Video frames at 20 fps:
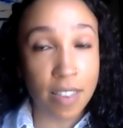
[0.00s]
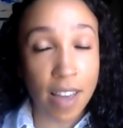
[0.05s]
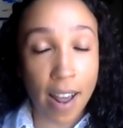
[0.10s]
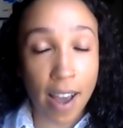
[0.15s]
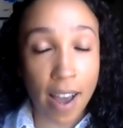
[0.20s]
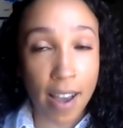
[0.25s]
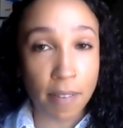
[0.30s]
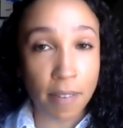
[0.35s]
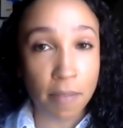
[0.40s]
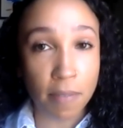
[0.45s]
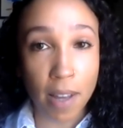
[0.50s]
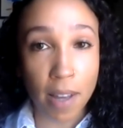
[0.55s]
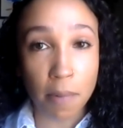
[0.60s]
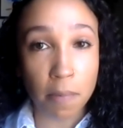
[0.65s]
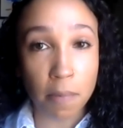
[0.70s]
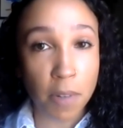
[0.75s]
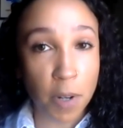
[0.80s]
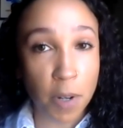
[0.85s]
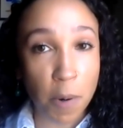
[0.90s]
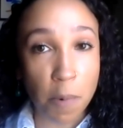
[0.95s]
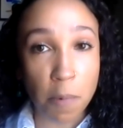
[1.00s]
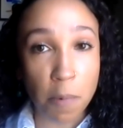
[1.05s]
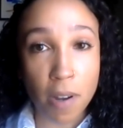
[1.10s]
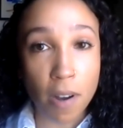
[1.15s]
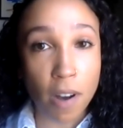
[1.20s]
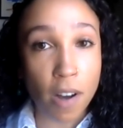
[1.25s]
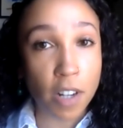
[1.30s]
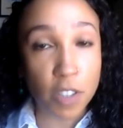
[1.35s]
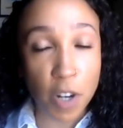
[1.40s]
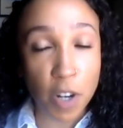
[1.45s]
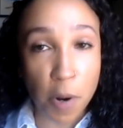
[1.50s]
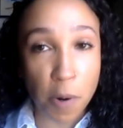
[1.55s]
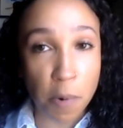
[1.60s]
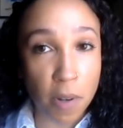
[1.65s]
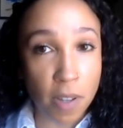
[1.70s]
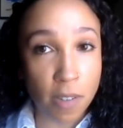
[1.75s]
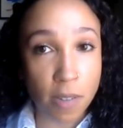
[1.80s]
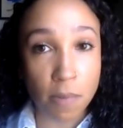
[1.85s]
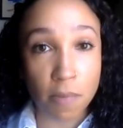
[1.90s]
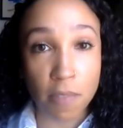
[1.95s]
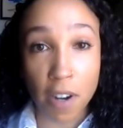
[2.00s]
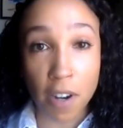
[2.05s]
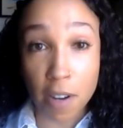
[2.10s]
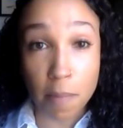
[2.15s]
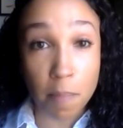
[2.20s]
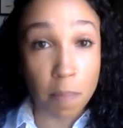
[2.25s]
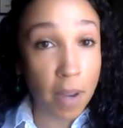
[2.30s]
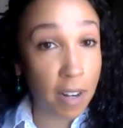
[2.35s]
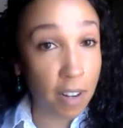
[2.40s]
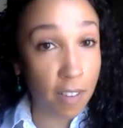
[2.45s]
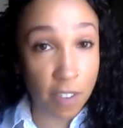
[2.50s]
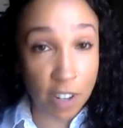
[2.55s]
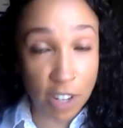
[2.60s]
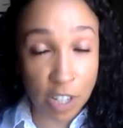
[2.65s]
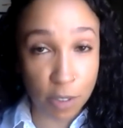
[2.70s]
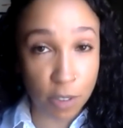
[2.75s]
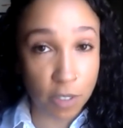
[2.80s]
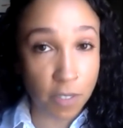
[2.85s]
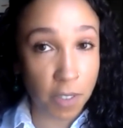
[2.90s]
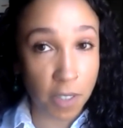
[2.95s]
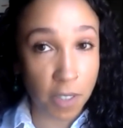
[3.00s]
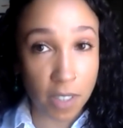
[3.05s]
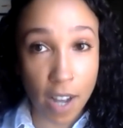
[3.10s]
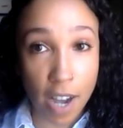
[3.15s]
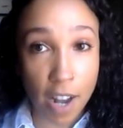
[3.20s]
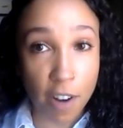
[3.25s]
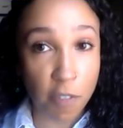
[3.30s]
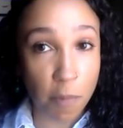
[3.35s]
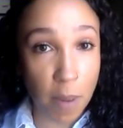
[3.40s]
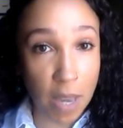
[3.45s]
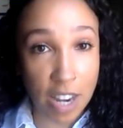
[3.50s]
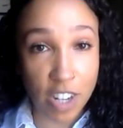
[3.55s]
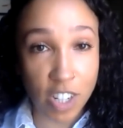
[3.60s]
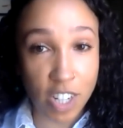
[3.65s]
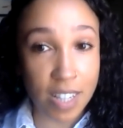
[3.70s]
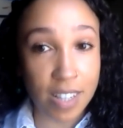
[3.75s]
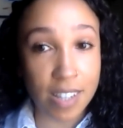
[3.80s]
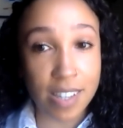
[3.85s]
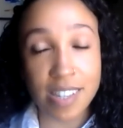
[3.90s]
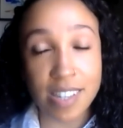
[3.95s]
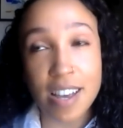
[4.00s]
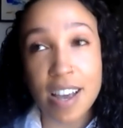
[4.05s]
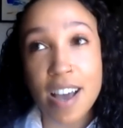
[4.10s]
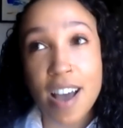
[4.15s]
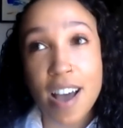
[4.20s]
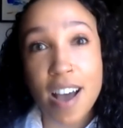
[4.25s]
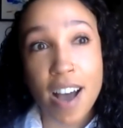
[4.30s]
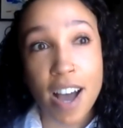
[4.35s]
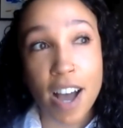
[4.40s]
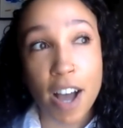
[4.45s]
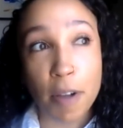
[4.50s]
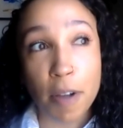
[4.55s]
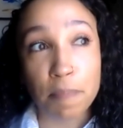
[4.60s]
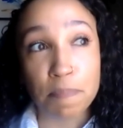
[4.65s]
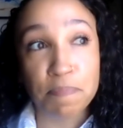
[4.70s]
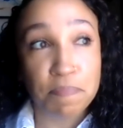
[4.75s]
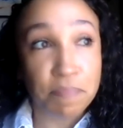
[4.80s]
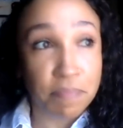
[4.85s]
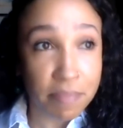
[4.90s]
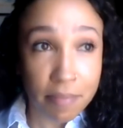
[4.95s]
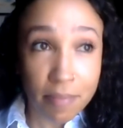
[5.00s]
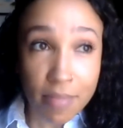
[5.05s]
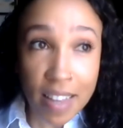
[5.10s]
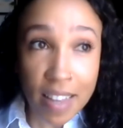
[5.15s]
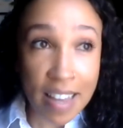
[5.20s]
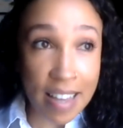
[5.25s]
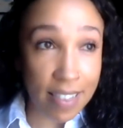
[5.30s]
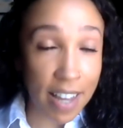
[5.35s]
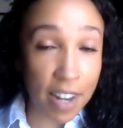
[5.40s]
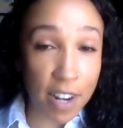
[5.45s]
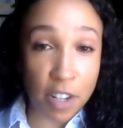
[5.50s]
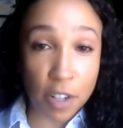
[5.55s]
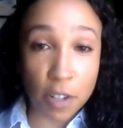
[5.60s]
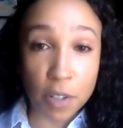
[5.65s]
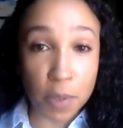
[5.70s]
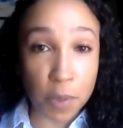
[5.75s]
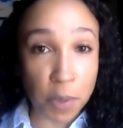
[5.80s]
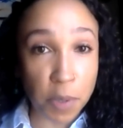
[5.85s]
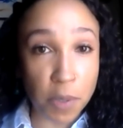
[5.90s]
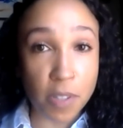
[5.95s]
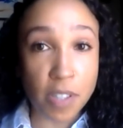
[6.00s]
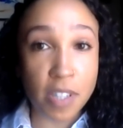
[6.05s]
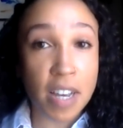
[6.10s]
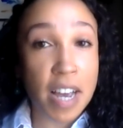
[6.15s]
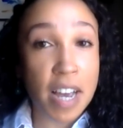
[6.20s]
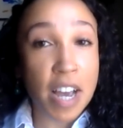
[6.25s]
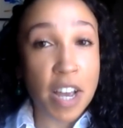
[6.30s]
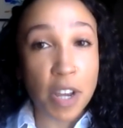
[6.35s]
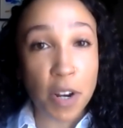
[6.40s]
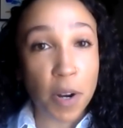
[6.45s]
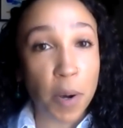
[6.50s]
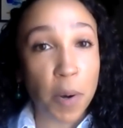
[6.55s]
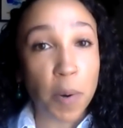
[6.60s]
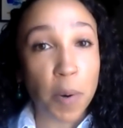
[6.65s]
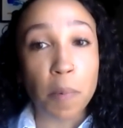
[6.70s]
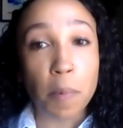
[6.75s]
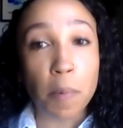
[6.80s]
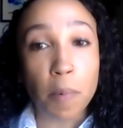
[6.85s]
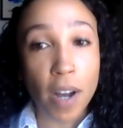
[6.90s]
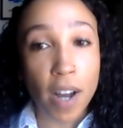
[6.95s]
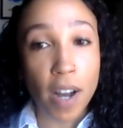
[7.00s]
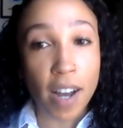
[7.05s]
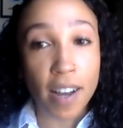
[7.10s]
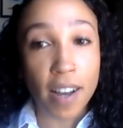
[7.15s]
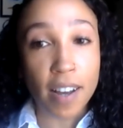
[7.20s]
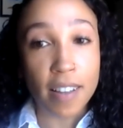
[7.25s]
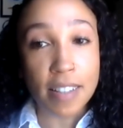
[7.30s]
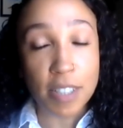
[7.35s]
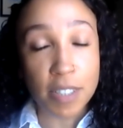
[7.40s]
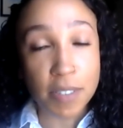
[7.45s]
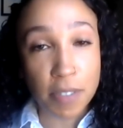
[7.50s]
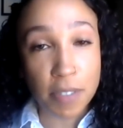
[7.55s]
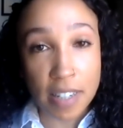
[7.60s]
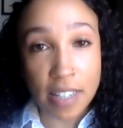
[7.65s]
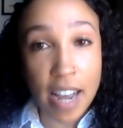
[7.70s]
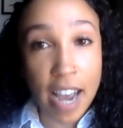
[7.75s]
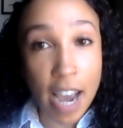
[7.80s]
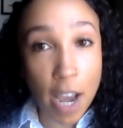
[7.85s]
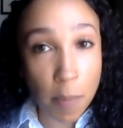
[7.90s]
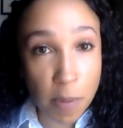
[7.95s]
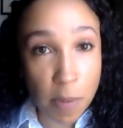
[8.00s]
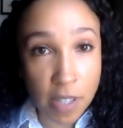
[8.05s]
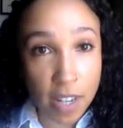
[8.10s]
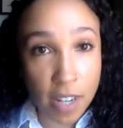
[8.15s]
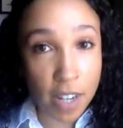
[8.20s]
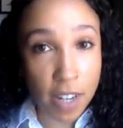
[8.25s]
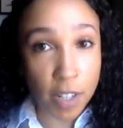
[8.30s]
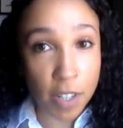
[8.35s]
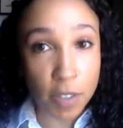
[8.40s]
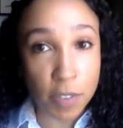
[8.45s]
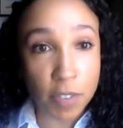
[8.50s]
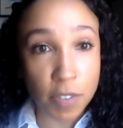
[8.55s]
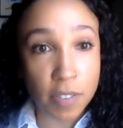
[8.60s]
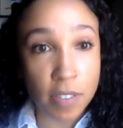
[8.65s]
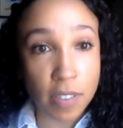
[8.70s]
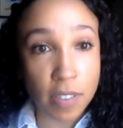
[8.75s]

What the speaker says: that we all know is very beneficial for a lot of patients. That includes, different types of